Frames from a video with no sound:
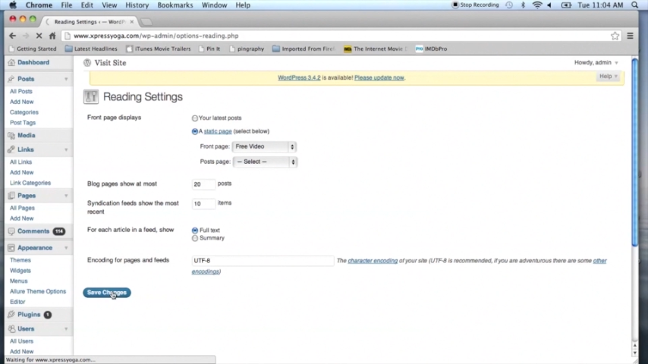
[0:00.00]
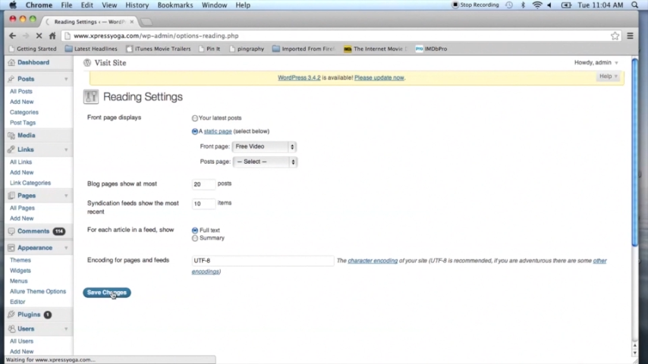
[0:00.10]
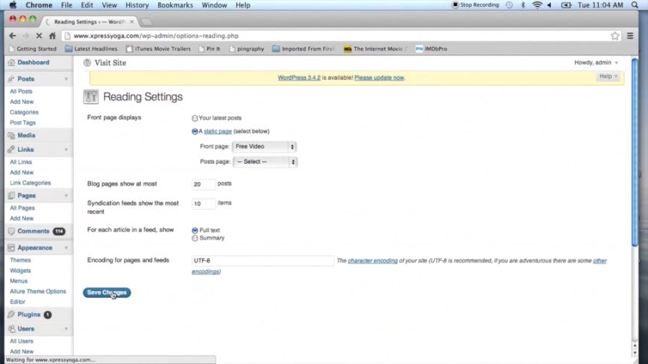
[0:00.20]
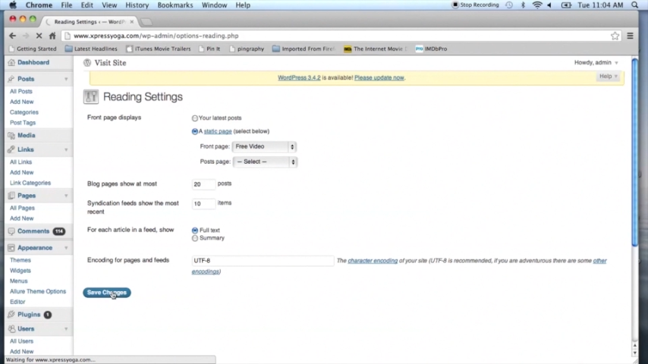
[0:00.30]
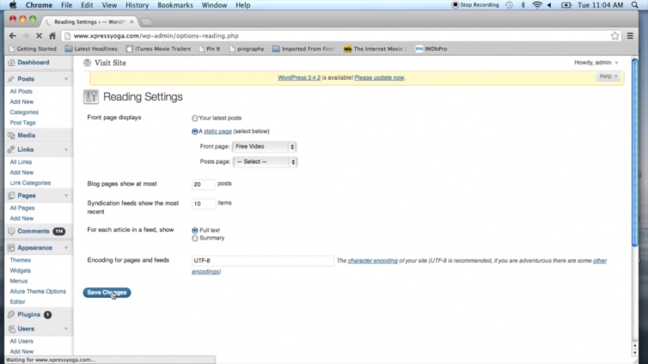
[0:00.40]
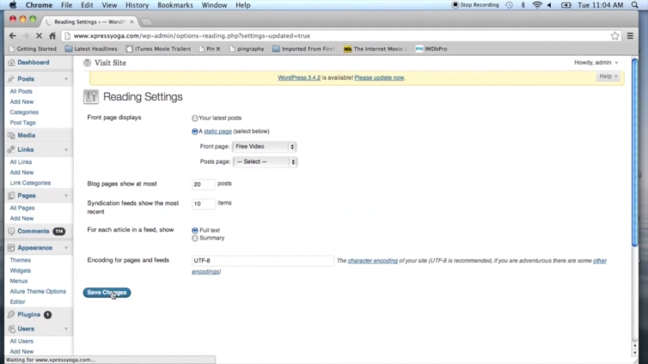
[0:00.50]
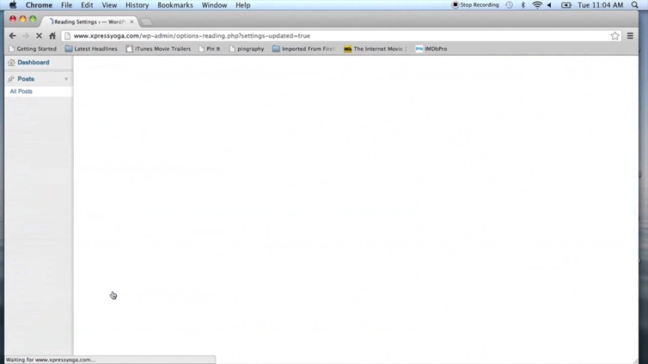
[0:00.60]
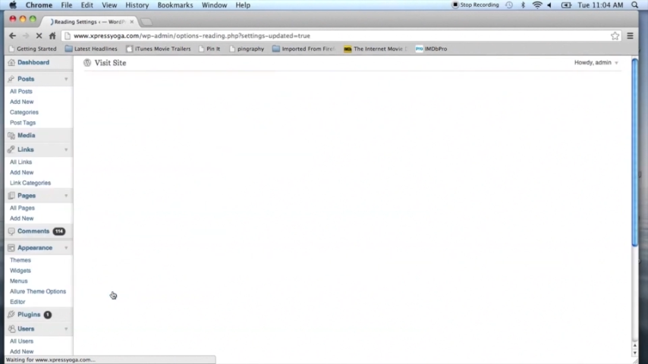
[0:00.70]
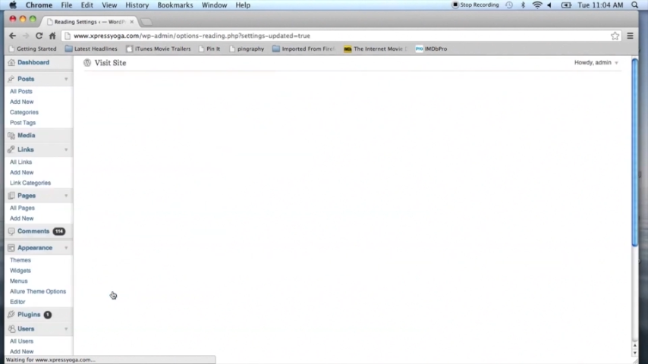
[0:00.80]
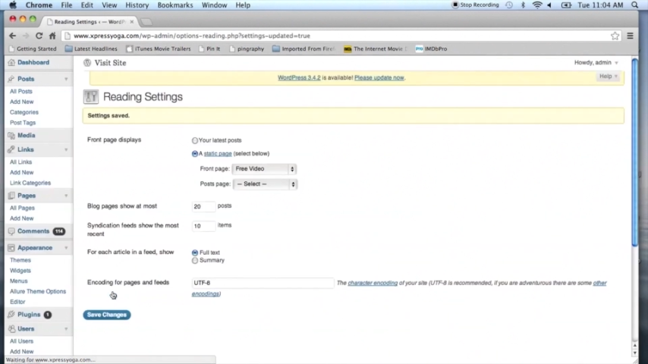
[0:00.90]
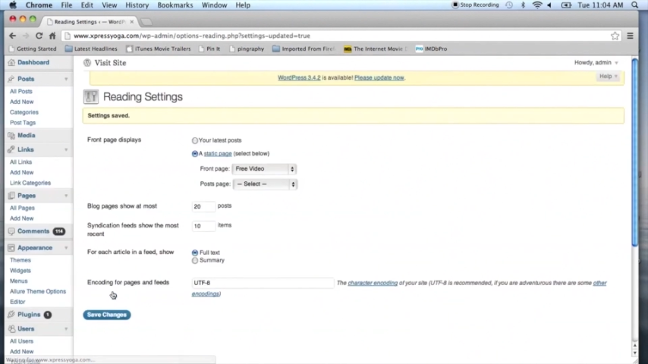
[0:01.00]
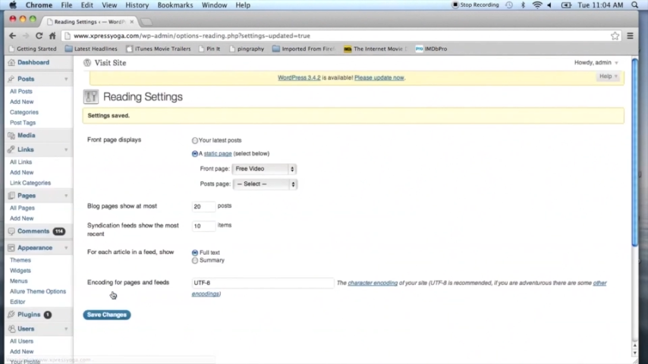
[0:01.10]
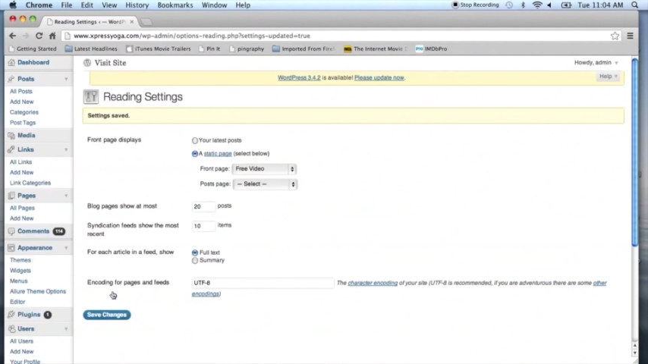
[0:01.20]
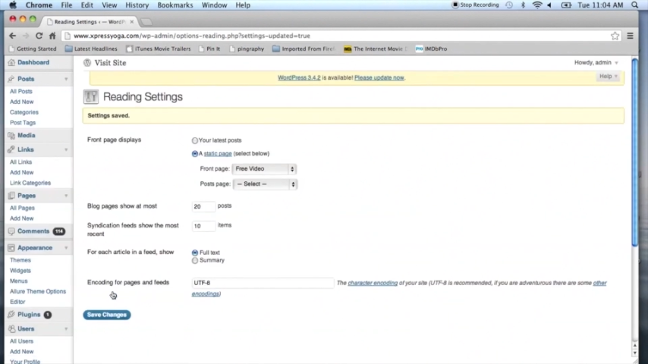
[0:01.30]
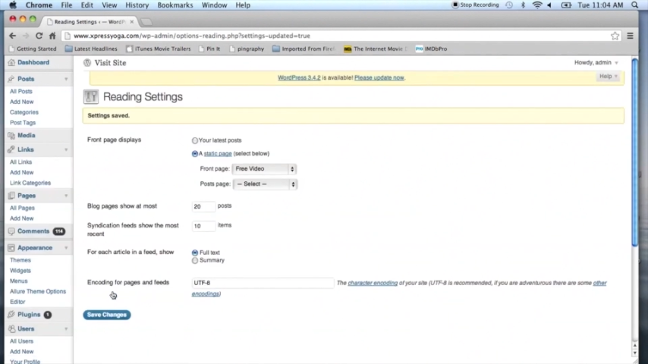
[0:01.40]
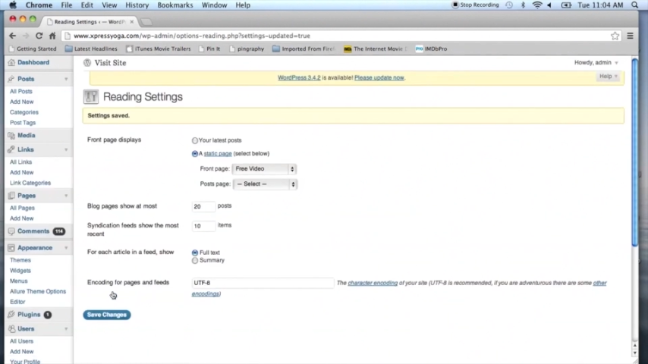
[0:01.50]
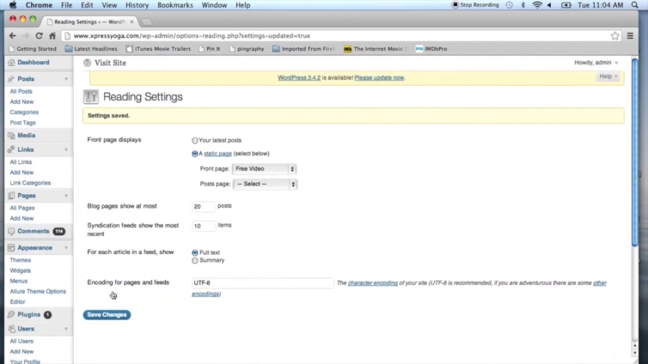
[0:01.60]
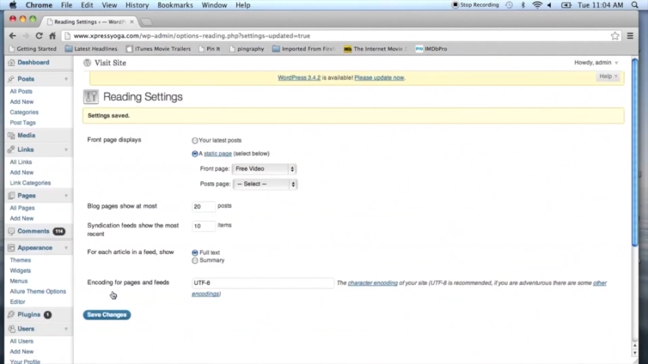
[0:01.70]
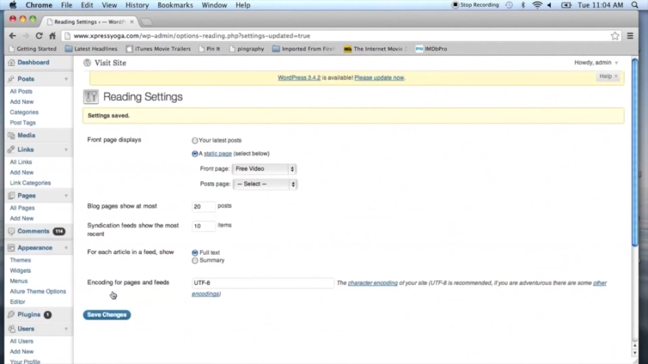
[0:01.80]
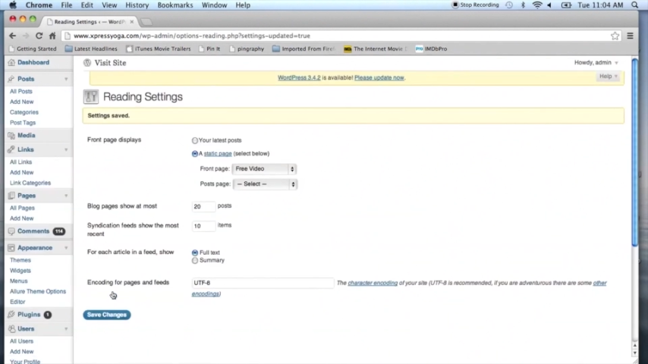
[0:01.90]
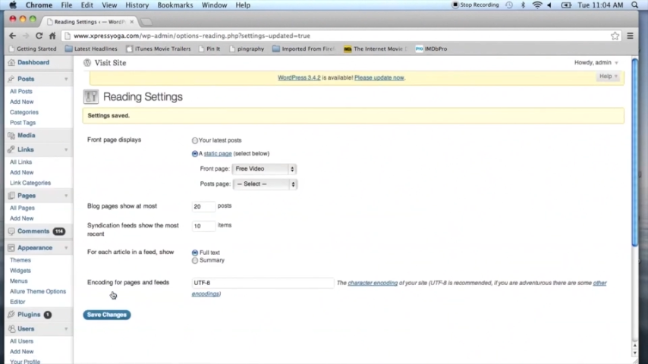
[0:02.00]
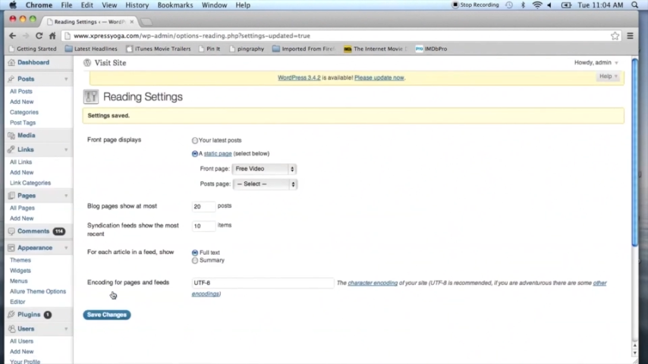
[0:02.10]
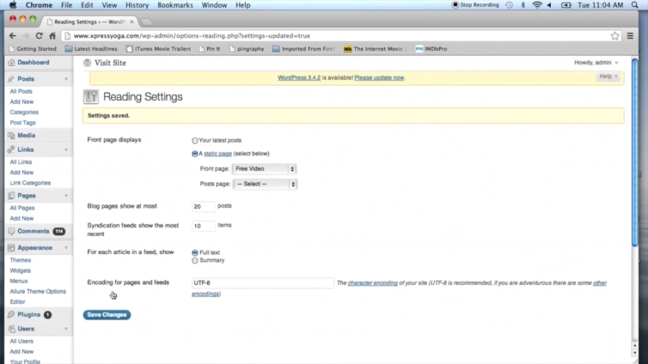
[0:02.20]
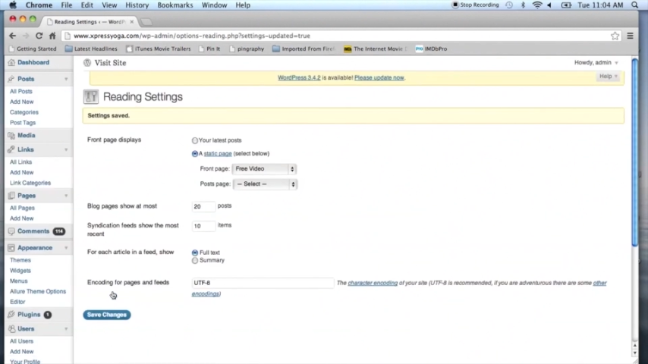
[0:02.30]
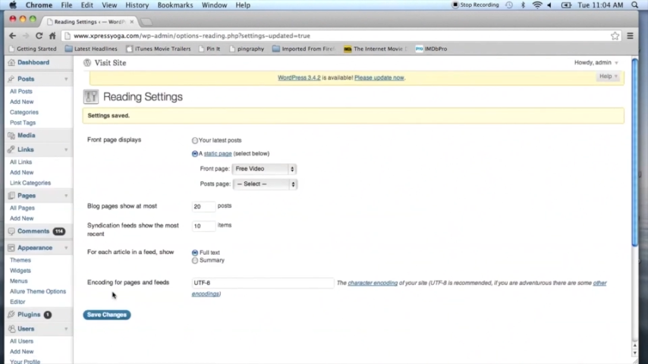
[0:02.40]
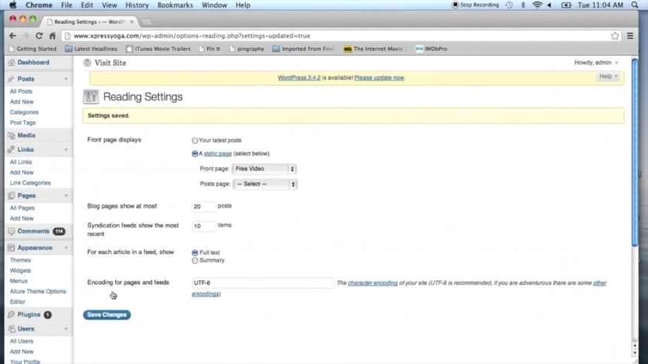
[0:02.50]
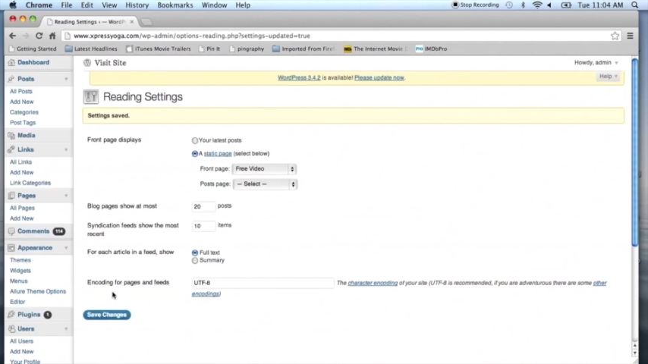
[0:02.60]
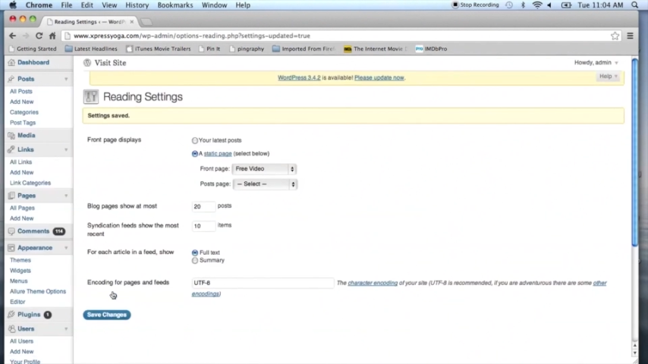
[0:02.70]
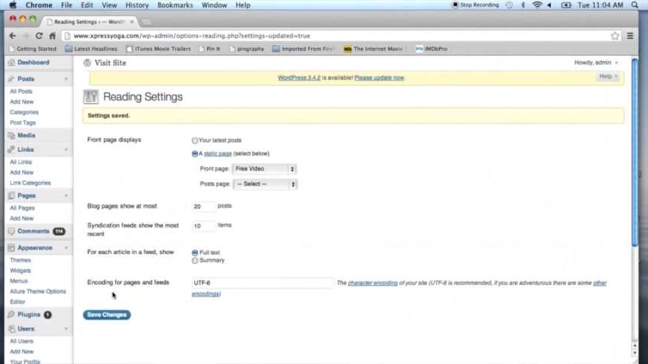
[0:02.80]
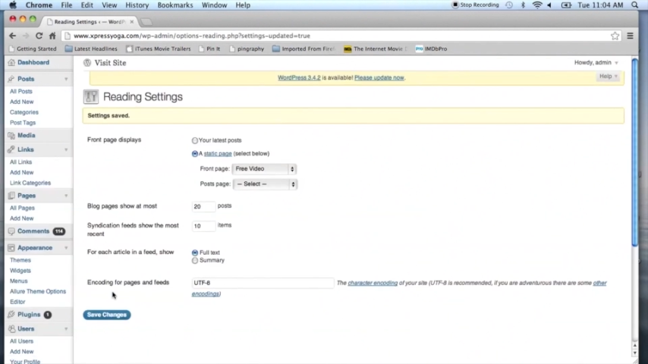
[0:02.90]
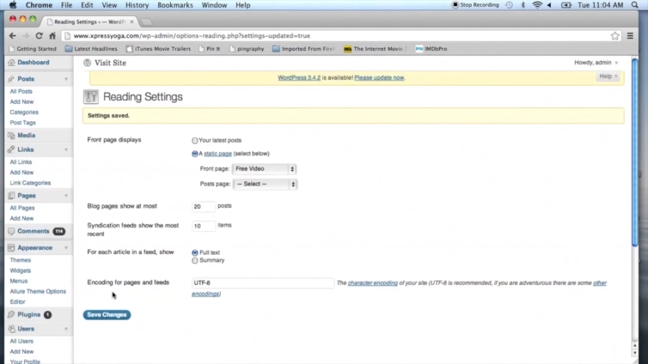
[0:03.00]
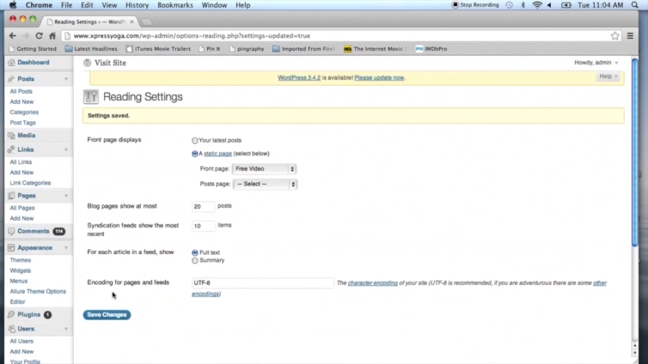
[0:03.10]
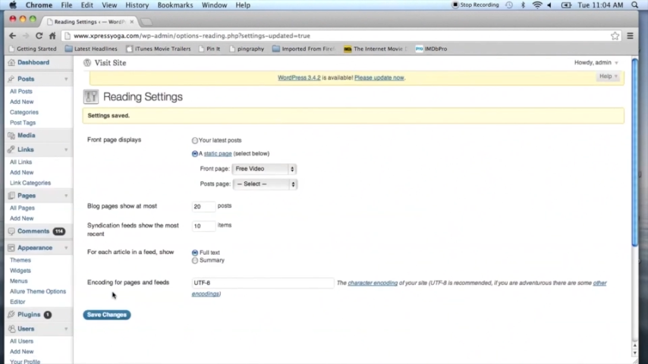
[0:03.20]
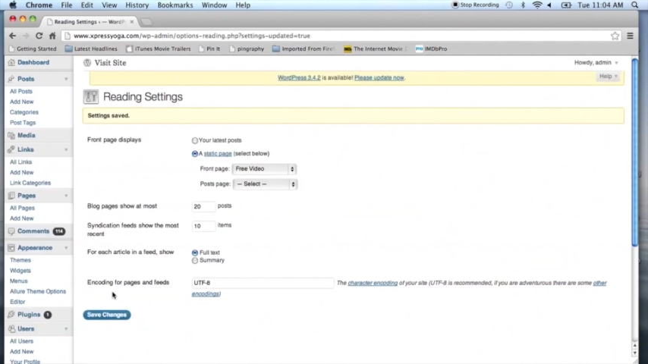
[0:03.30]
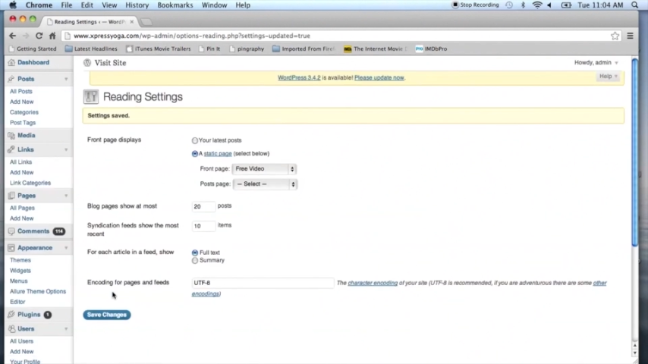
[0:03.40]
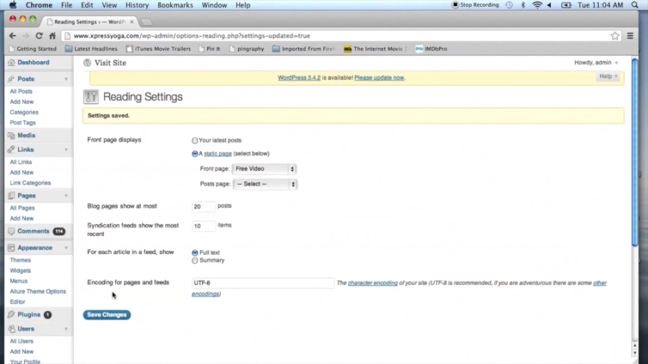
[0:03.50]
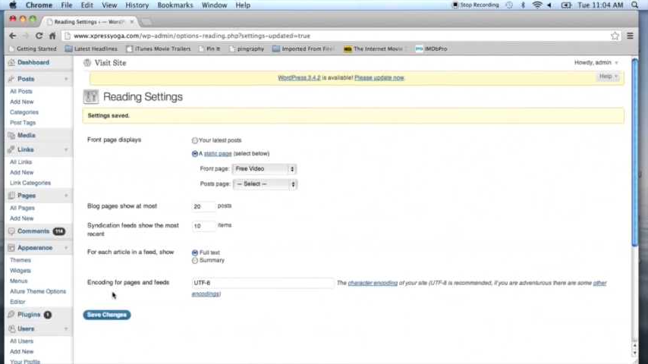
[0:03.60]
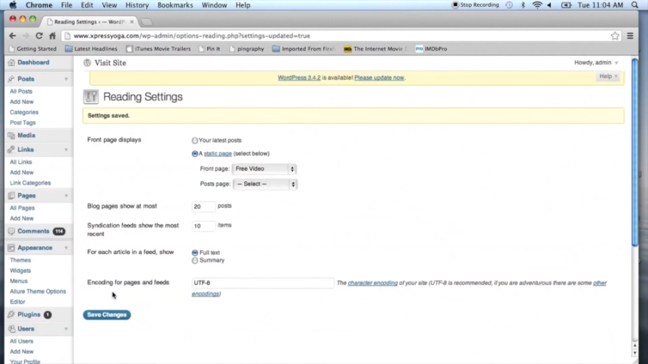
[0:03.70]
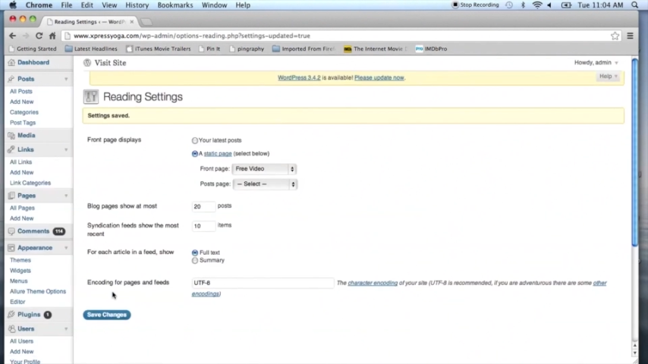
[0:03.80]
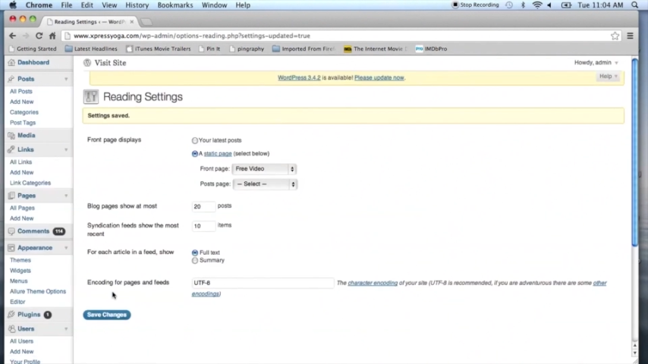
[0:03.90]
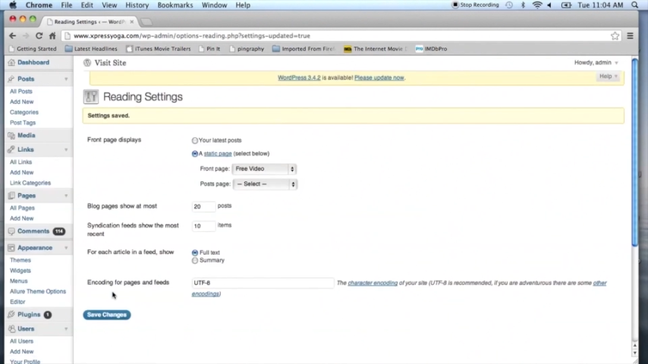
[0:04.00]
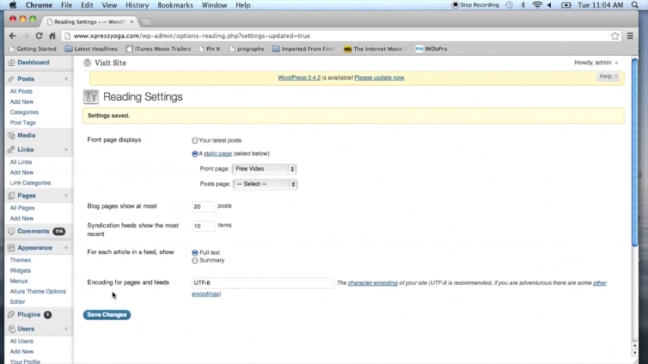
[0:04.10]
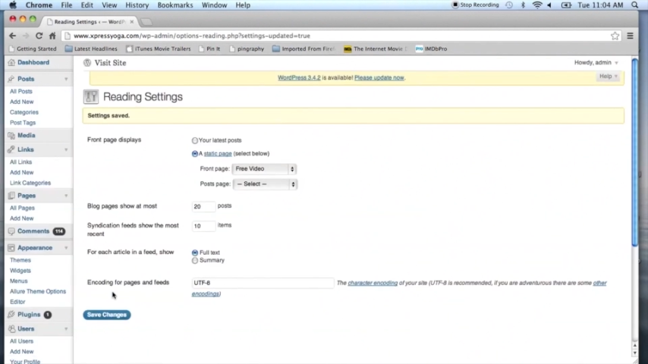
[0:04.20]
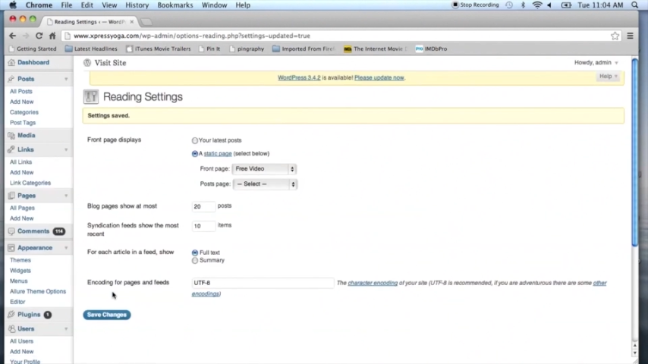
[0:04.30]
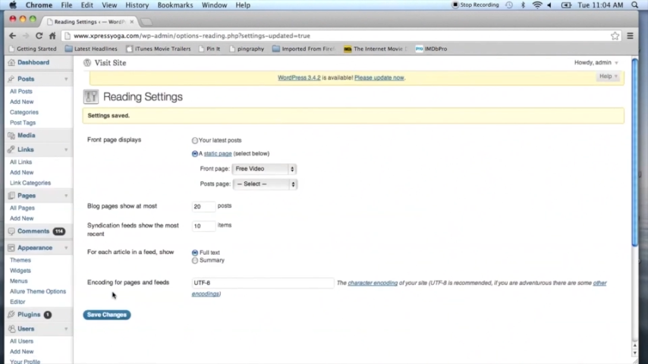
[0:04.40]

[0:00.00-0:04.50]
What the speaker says: Nobody's mouth can be seen.